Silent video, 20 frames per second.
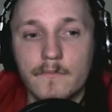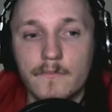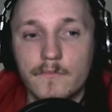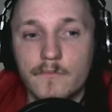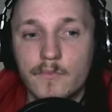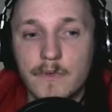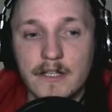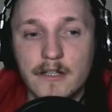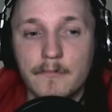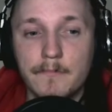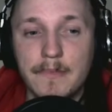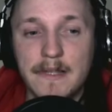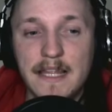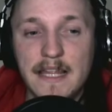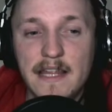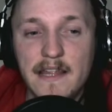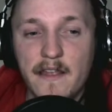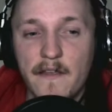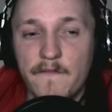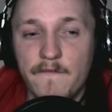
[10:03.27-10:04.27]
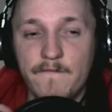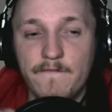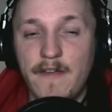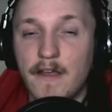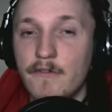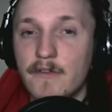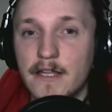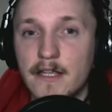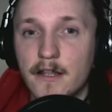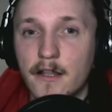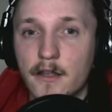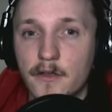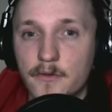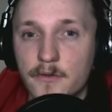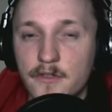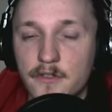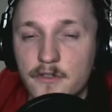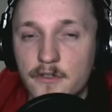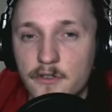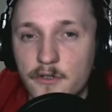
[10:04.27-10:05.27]
will be very
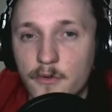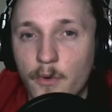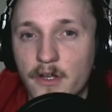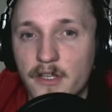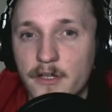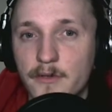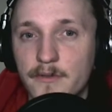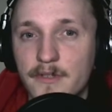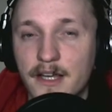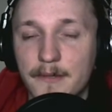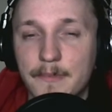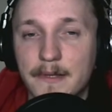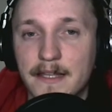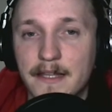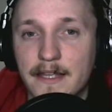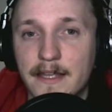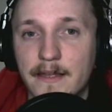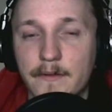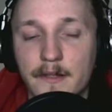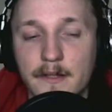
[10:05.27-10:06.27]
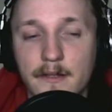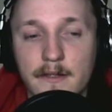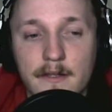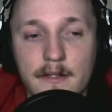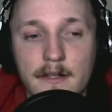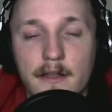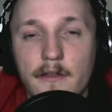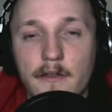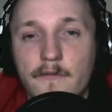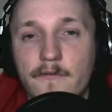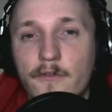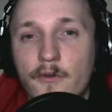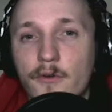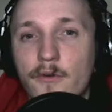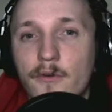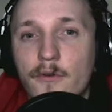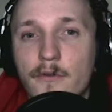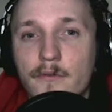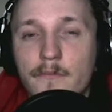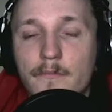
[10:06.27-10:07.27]
close to what you type in here
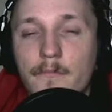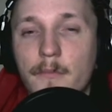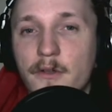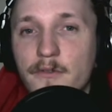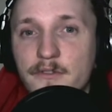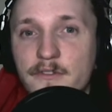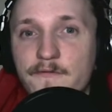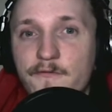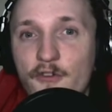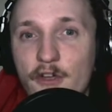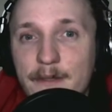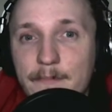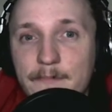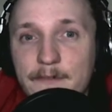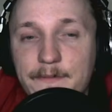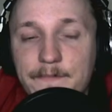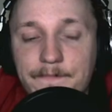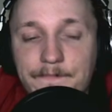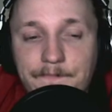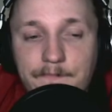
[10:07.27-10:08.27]
for most frames.